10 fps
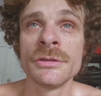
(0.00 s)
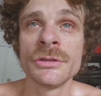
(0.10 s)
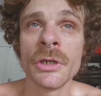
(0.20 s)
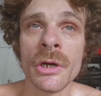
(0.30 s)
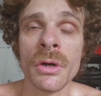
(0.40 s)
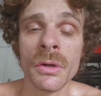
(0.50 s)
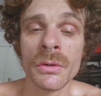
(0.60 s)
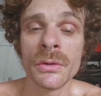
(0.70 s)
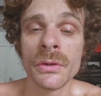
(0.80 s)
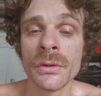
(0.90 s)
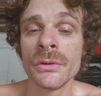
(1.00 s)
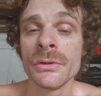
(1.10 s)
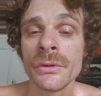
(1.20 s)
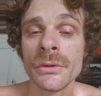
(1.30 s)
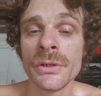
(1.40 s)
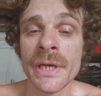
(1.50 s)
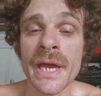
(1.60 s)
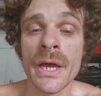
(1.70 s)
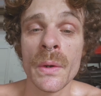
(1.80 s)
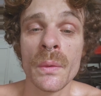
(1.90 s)
So
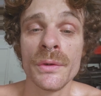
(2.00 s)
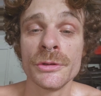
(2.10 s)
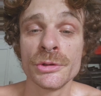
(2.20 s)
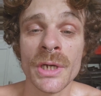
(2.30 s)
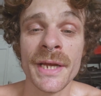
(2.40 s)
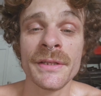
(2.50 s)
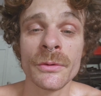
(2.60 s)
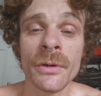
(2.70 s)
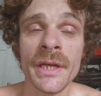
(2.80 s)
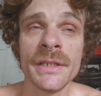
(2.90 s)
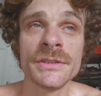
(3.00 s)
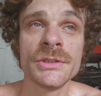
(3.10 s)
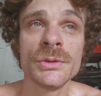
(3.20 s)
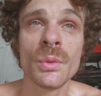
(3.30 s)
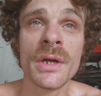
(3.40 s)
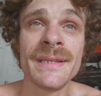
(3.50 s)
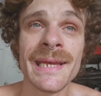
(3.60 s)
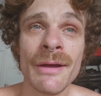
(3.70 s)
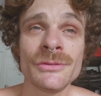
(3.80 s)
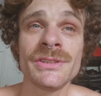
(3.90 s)
yeah, when you're drying the grains, you want
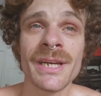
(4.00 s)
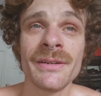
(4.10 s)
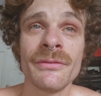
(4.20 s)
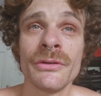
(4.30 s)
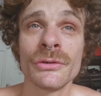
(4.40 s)
the outside of